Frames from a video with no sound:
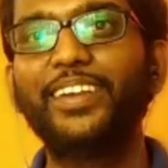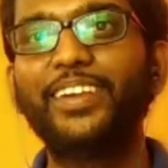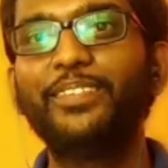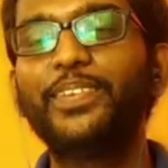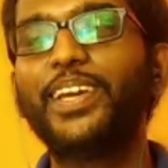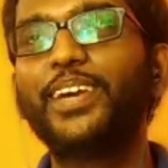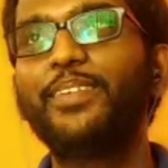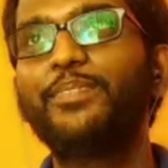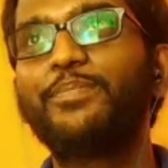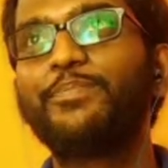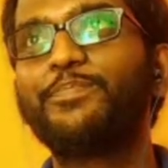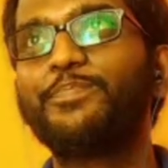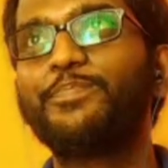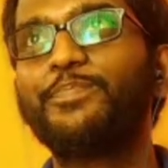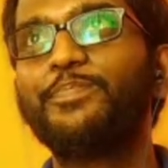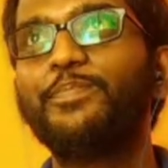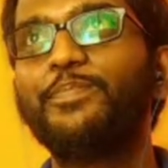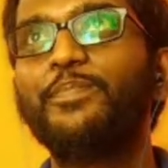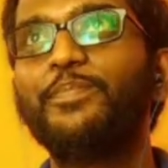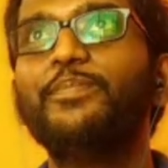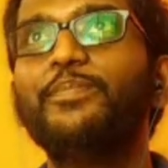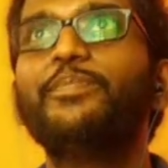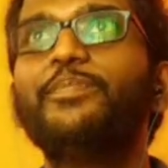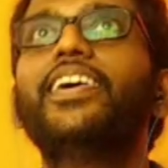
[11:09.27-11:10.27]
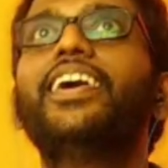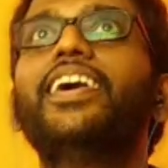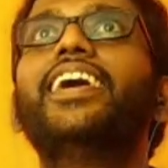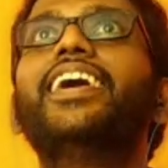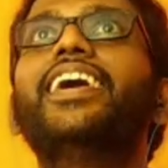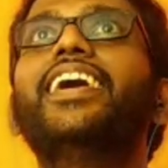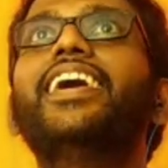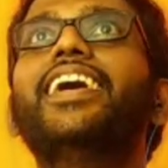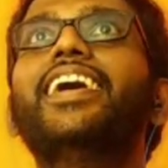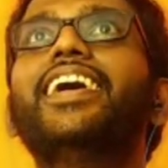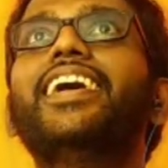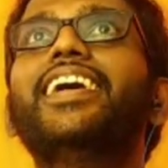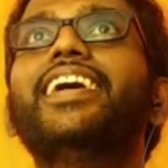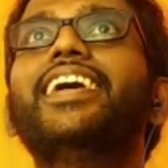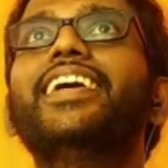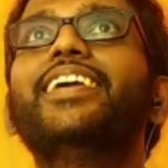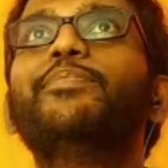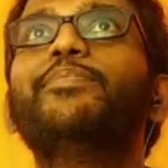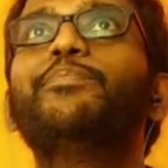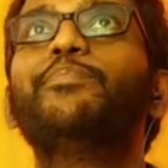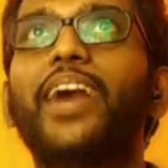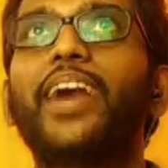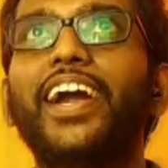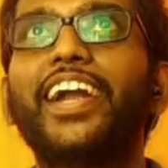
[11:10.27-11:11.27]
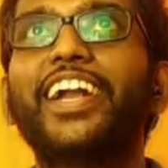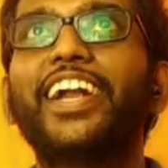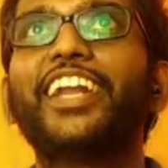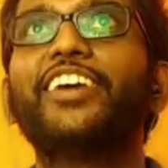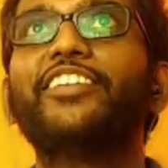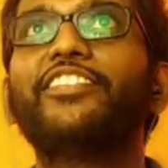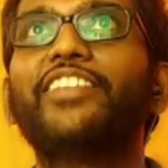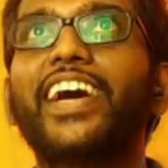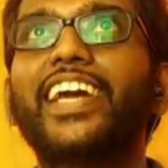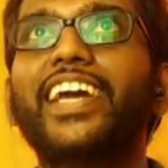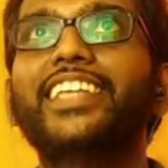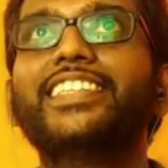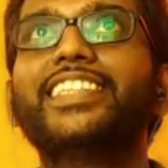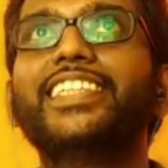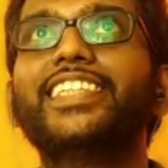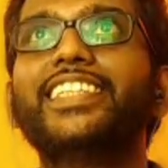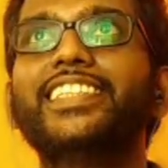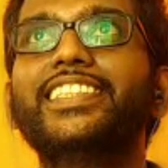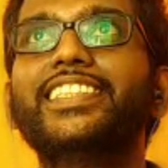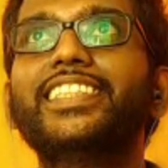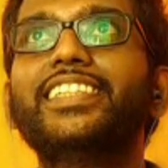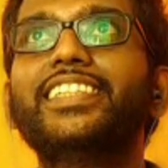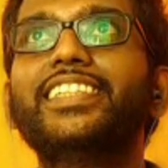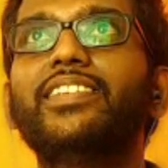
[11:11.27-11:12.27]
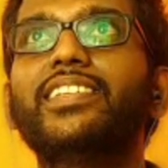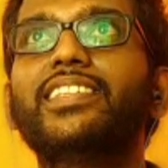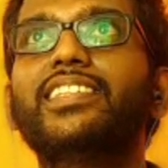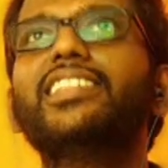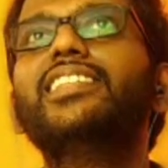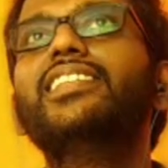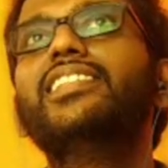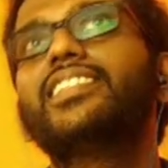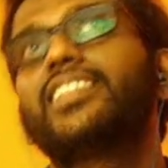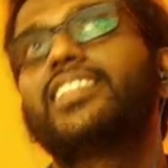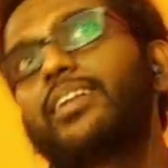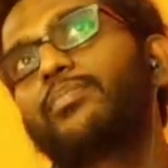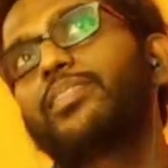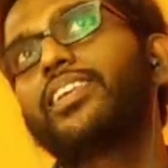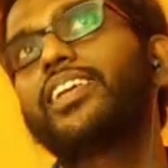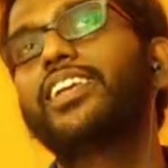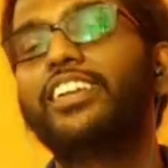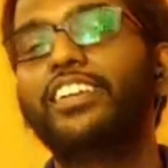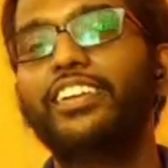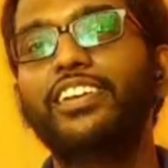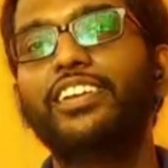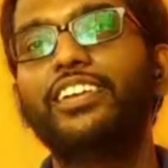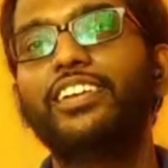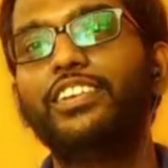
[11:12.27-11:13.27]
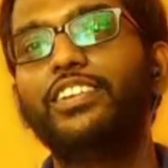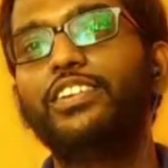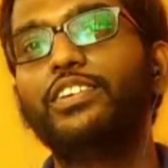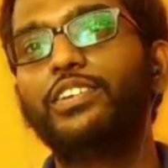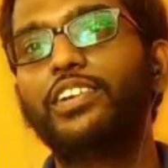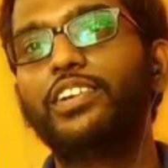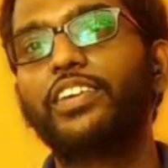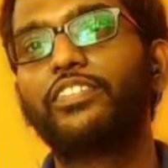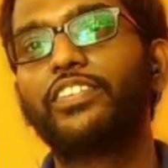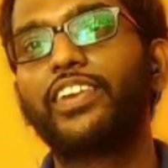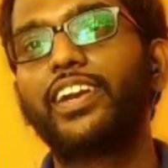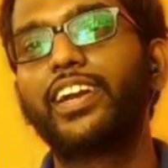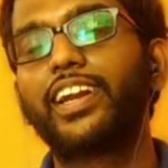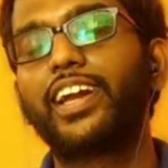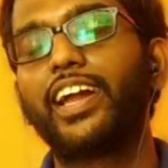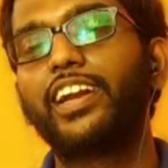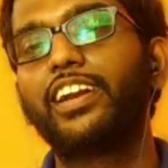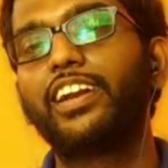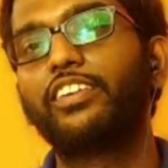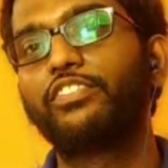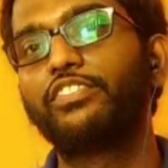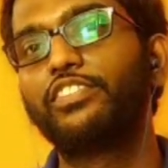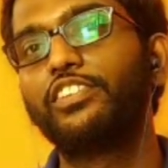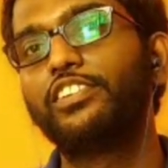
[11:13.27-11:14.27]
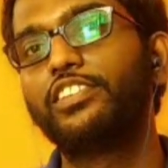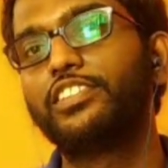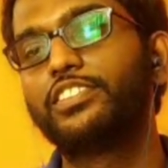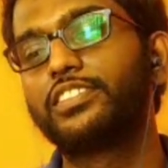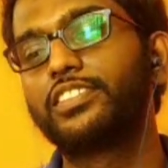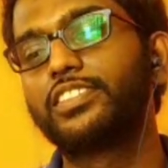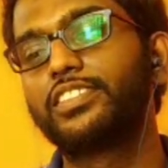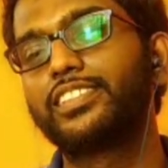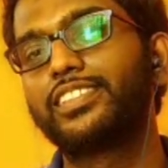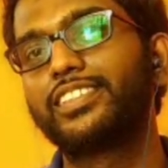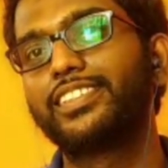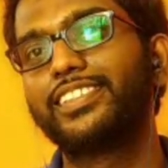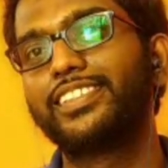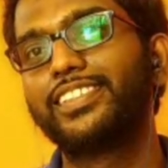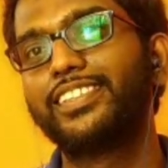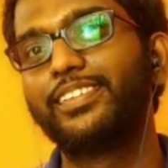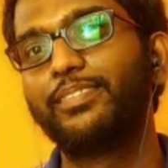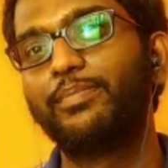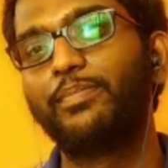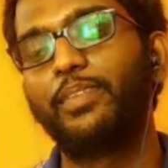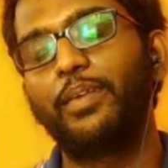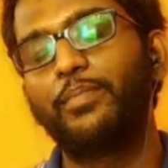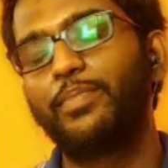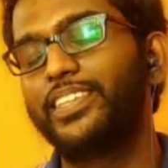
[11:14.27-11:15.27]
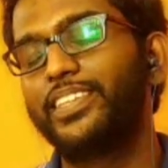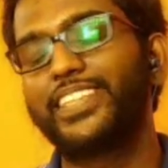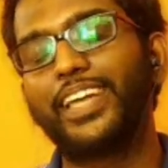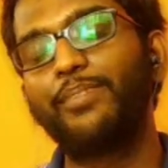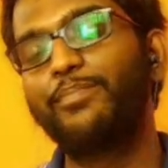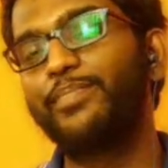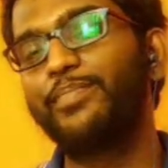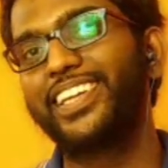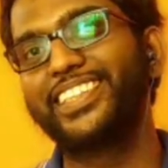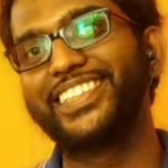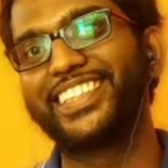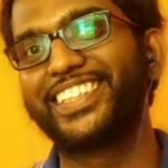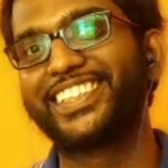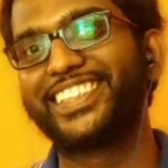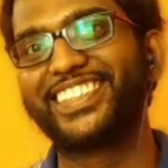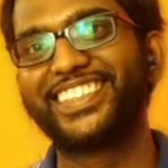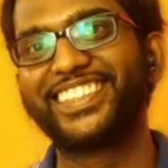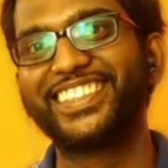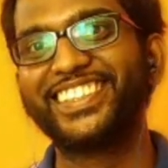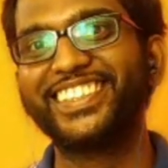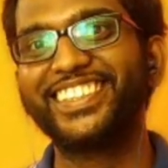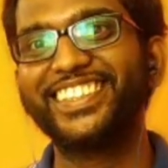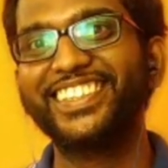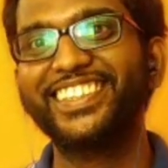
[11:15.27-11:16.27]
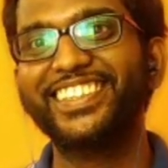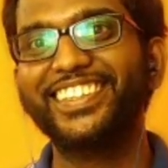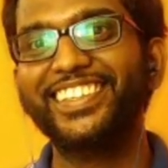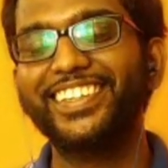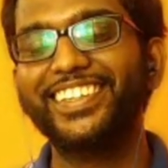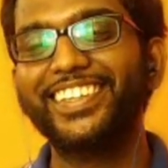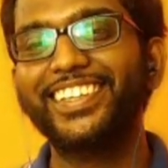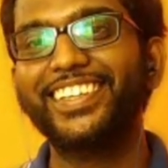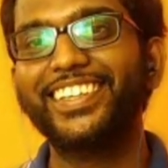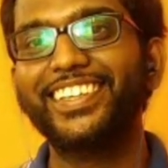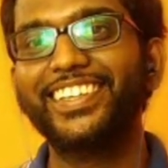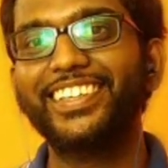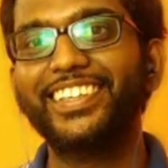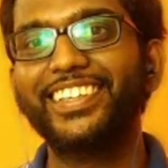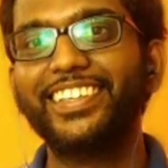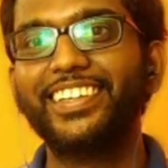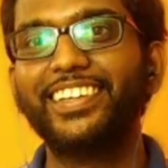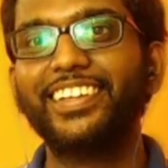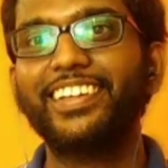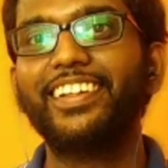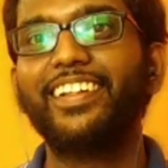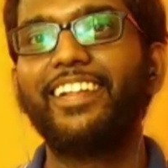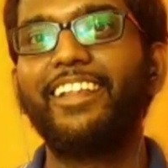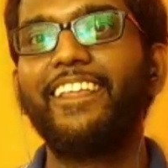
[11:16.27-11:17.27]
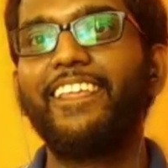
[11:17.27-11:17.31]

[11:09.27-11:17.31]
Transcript: Might be a part of IC engine with something new, different kind of fuels. Maybe some magics. Okay.